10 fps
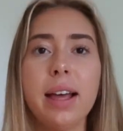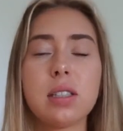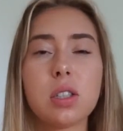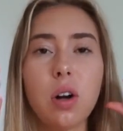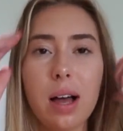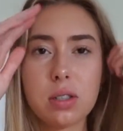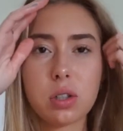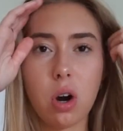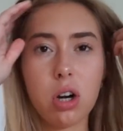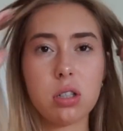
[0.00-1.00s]
It still has
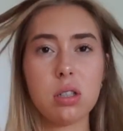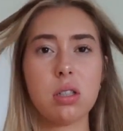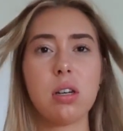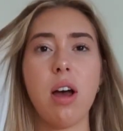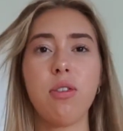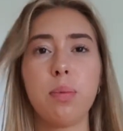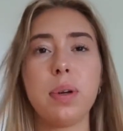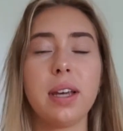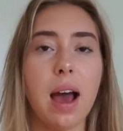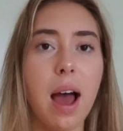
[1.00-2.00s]
scars and stuff,
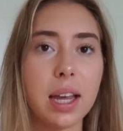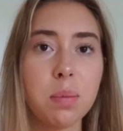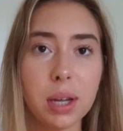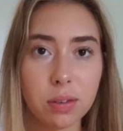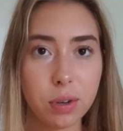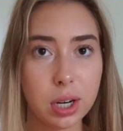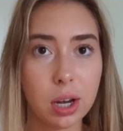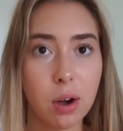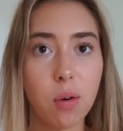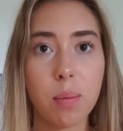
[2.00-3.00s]
but yeah, I can make a
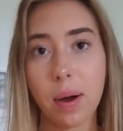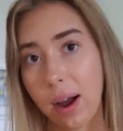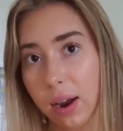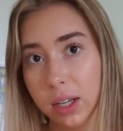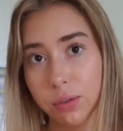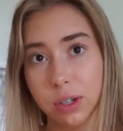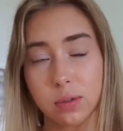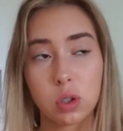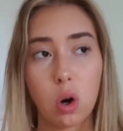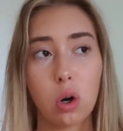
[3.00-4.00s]
video about how to get rid
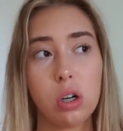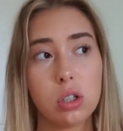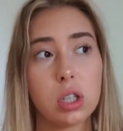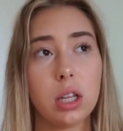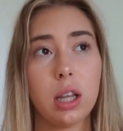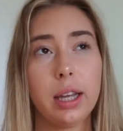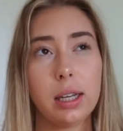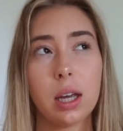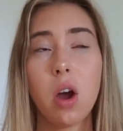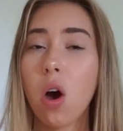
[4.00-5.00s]
of scars and
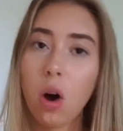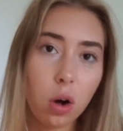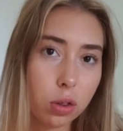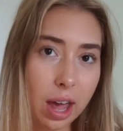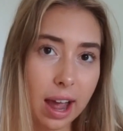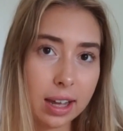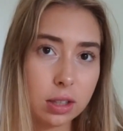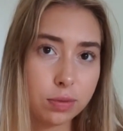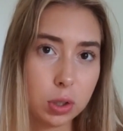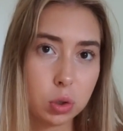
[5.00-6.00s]
like all that in
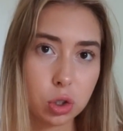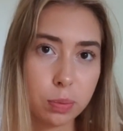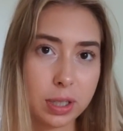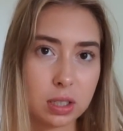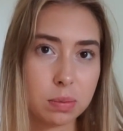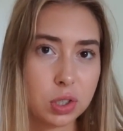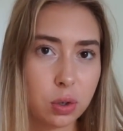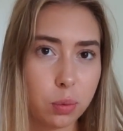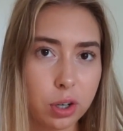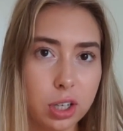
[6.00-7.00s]
the future because I'm
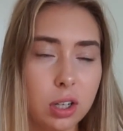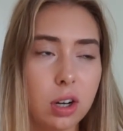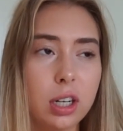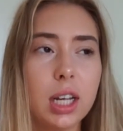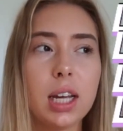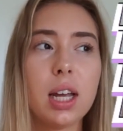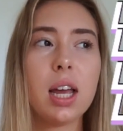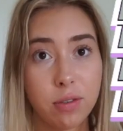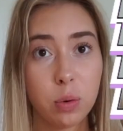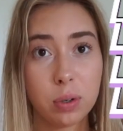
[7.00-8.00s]
still working on it.
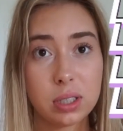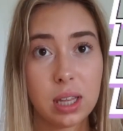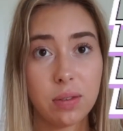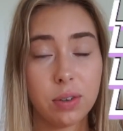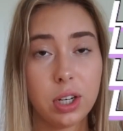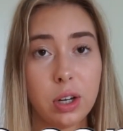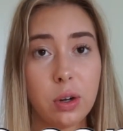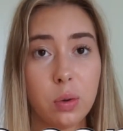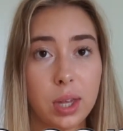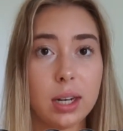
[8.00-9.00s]
If you want to see that
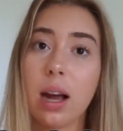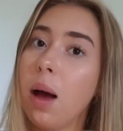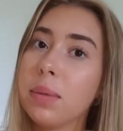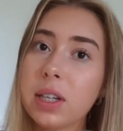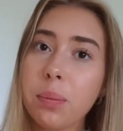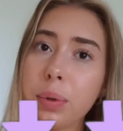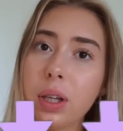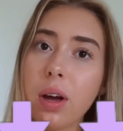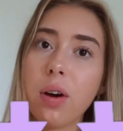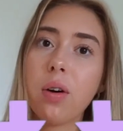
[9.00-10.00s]
video, then comment down
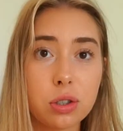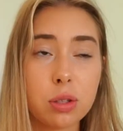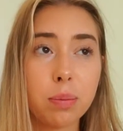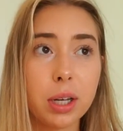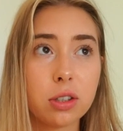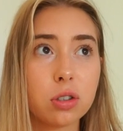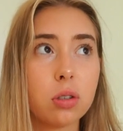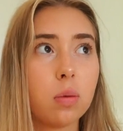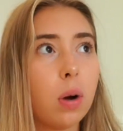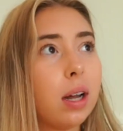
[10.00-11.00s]
below some pictures.
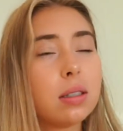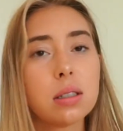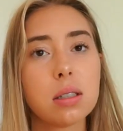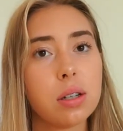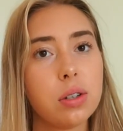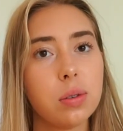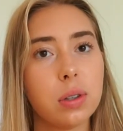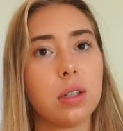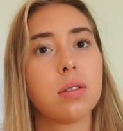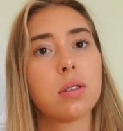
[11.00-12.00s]
Why is the sun
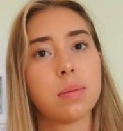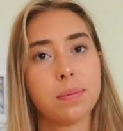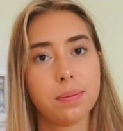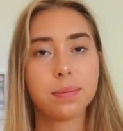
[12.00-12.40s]
doing this?